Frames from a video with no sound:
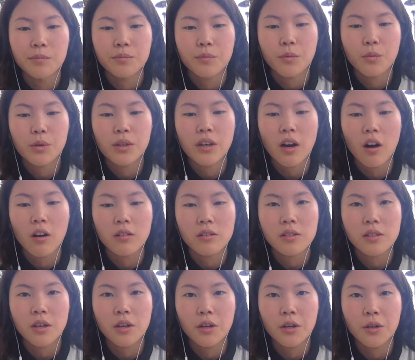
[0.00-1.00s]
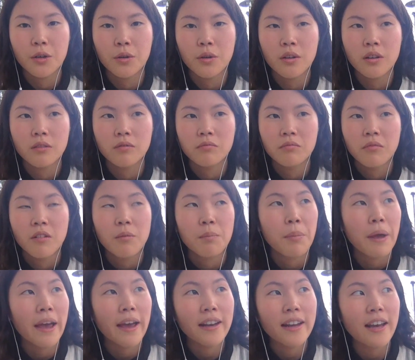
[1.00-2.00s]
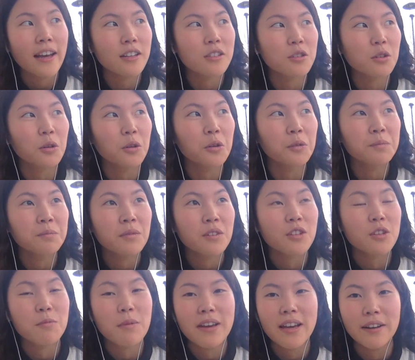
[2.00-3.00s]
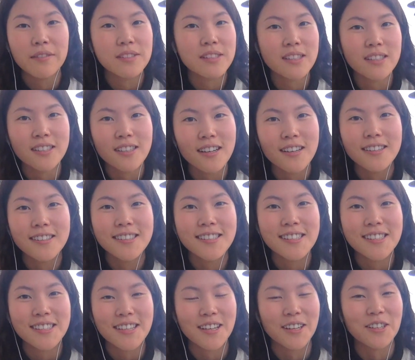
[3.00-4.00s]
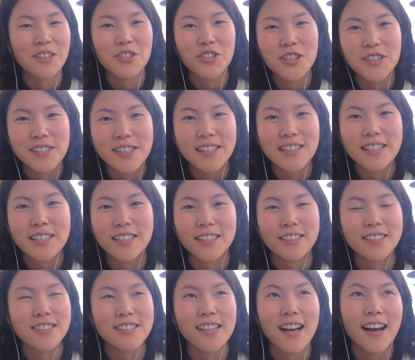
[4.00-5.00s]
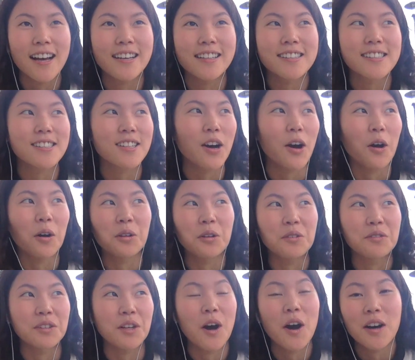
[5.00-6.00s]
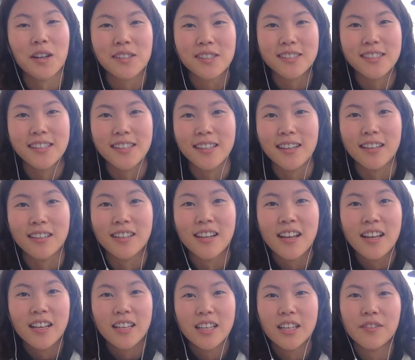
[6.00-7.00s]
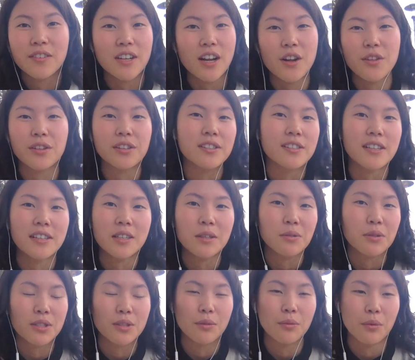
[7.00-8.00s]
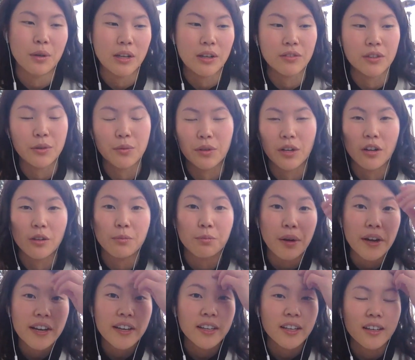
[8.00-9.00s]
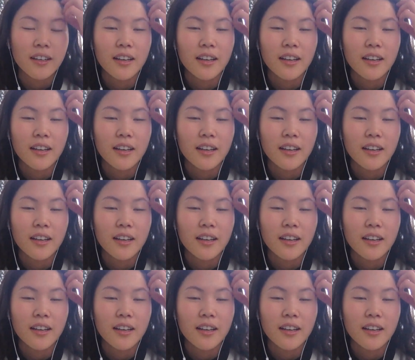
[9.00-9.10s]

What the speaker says: We also panhandle. You may have seen us in our jerseys and our signs all over Austin and even other cities whenever we're on break.